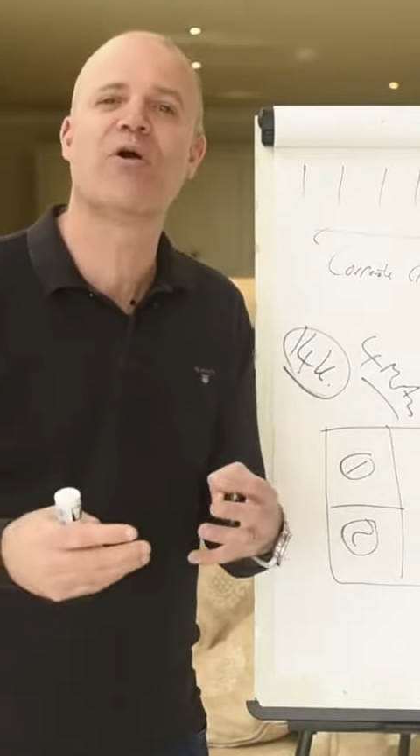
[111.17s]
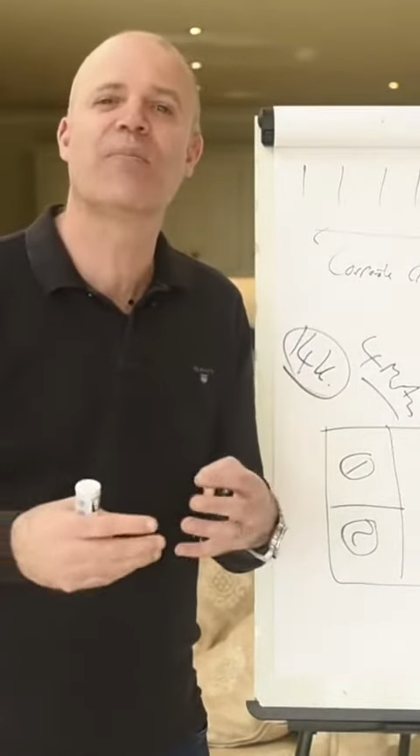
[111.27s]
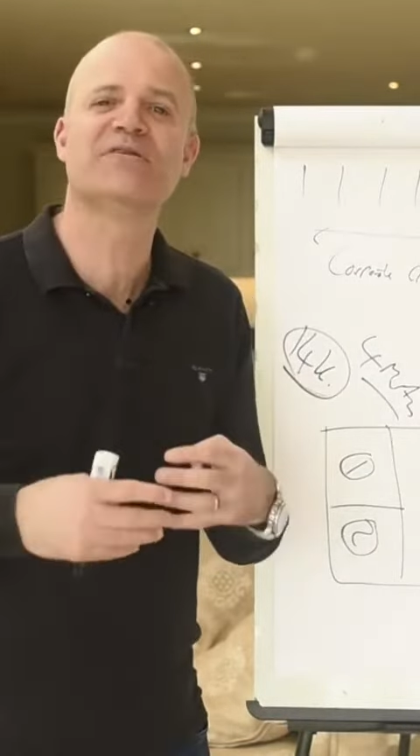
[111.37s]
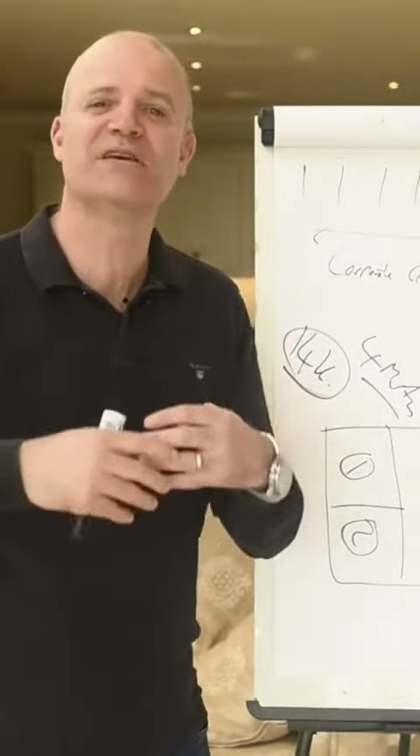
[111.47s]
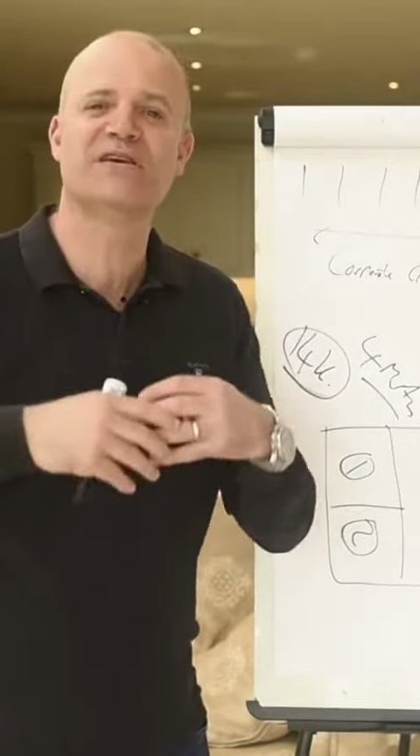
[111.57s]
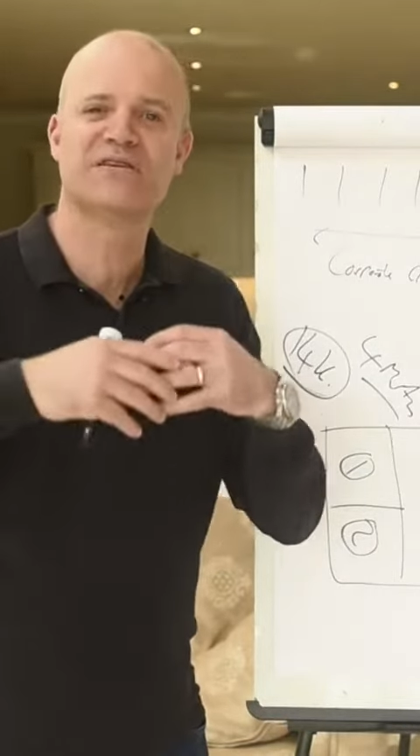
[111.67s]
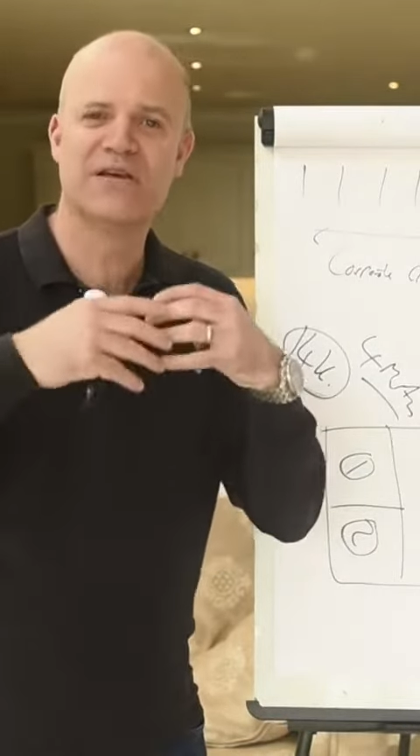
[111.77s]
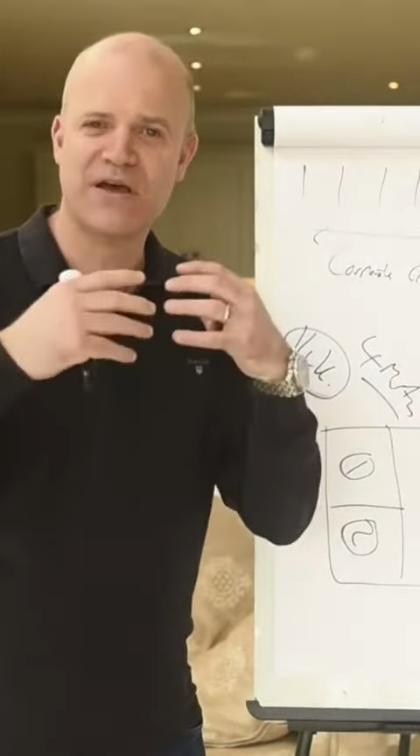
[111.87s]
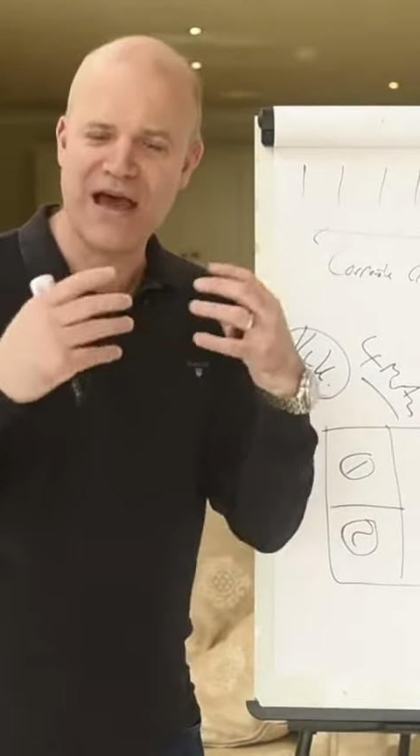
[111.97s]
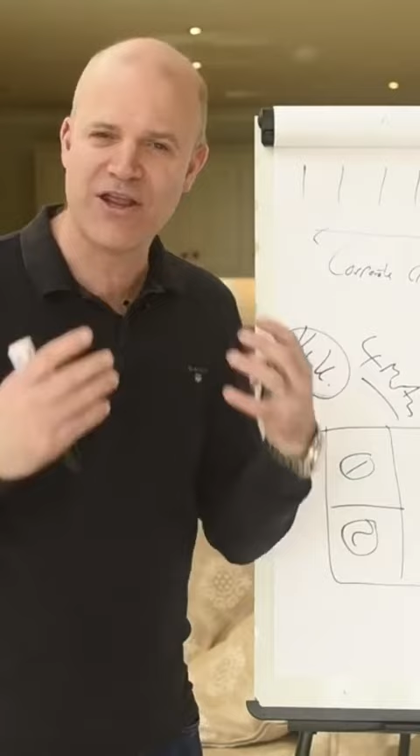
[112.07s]
properties
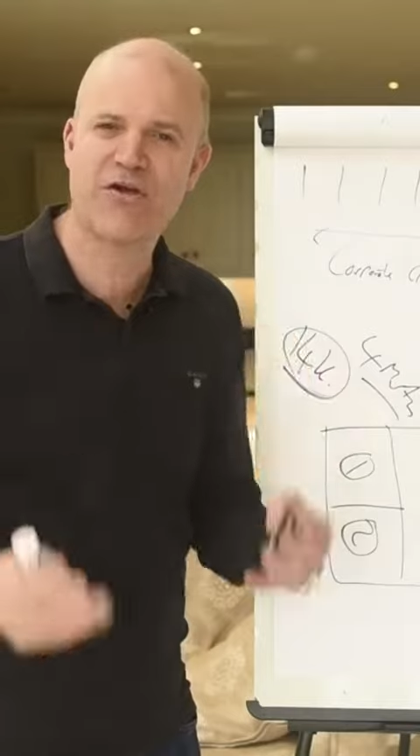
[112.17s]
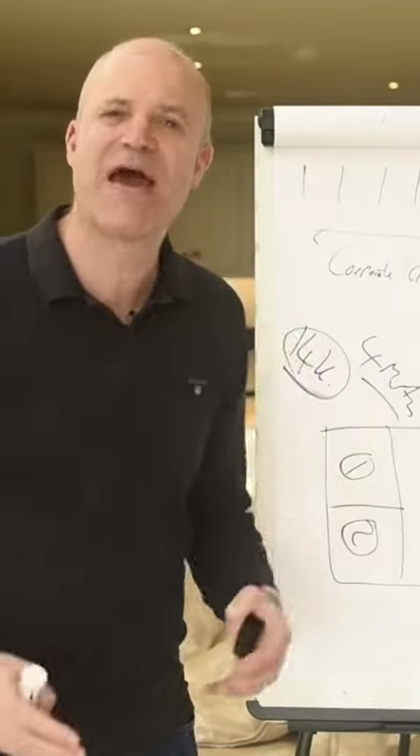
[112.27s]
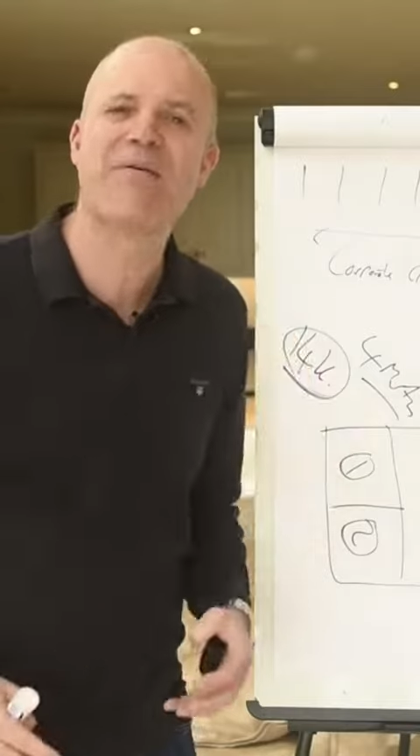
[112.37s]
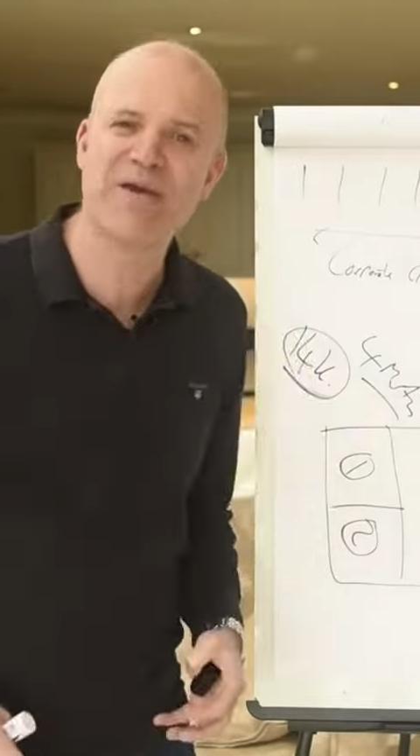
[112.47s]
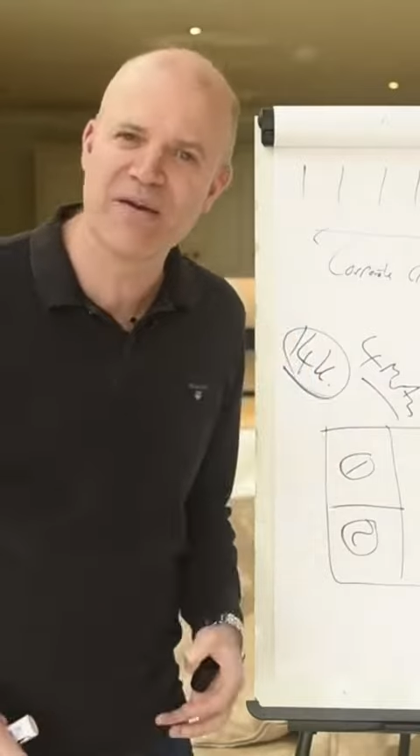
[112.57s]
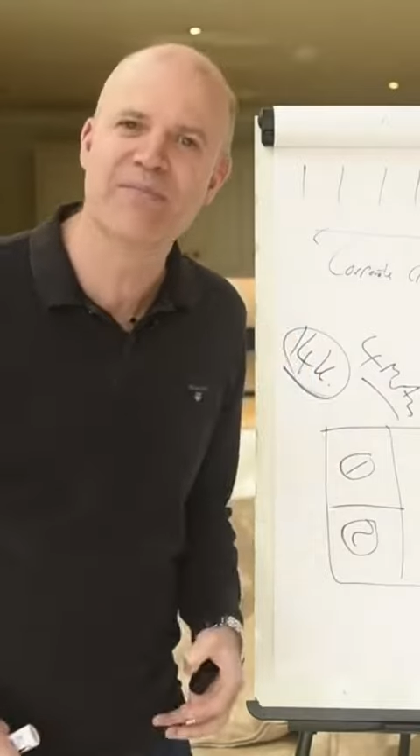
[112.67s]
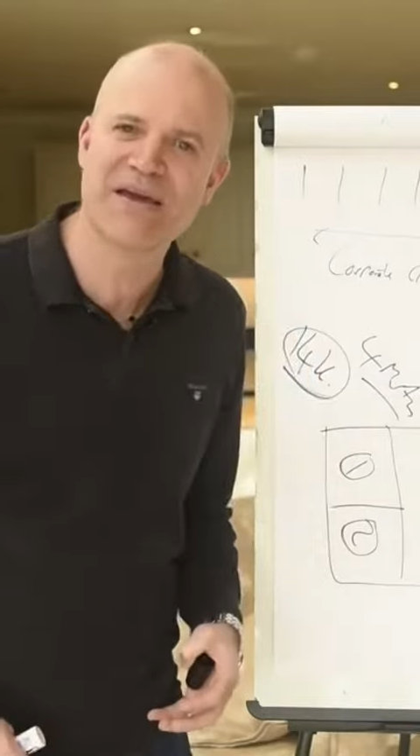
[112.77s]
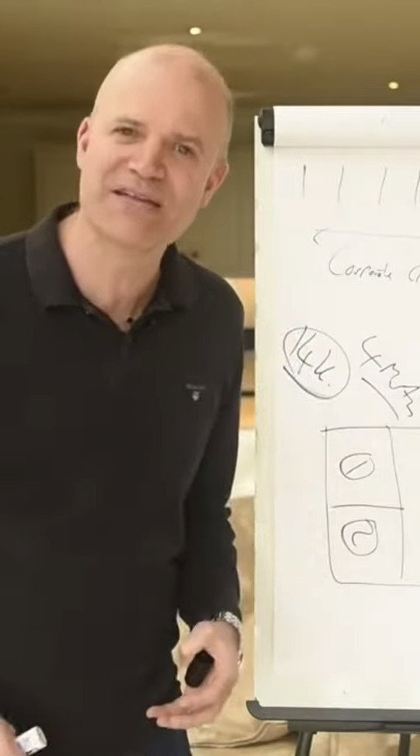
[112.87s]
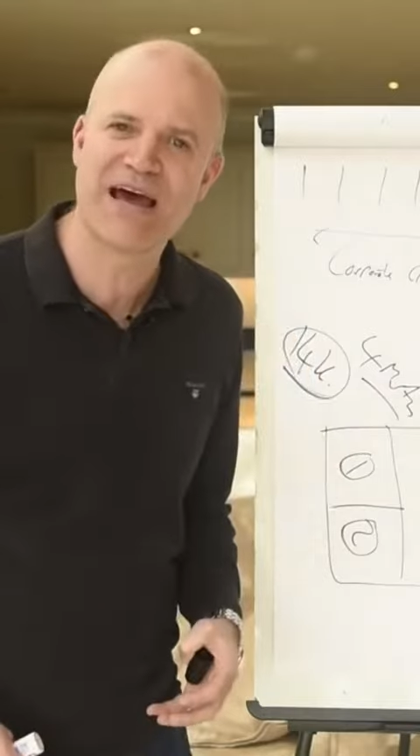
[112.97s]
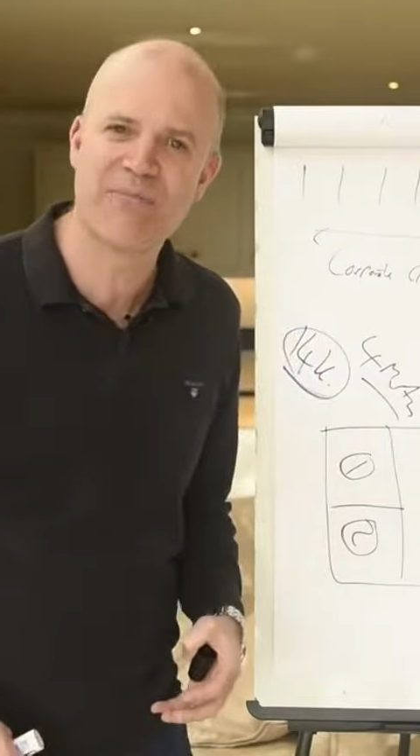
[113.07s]
and your
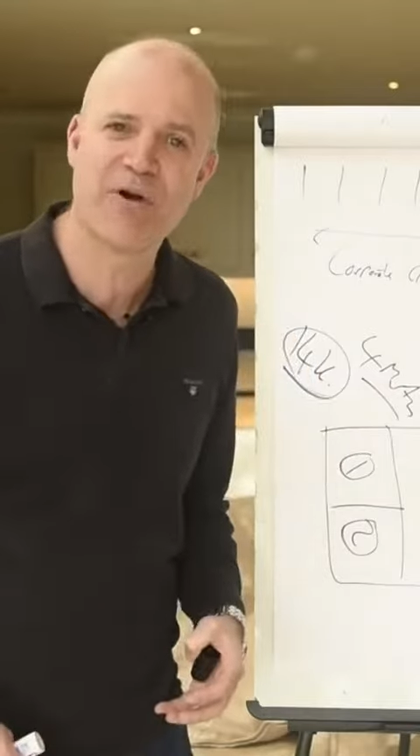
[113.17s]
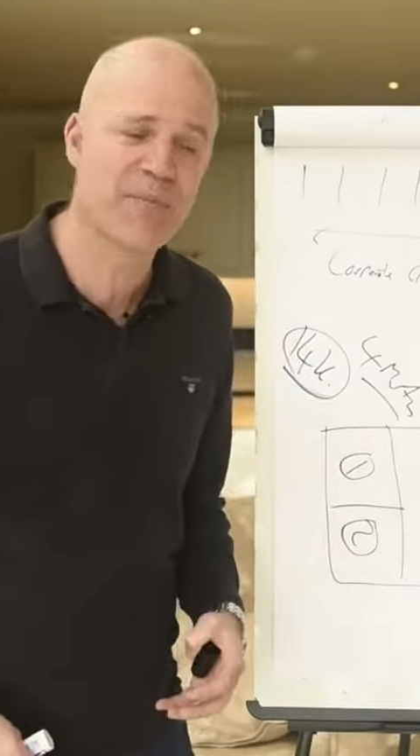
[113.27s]
Airbnb type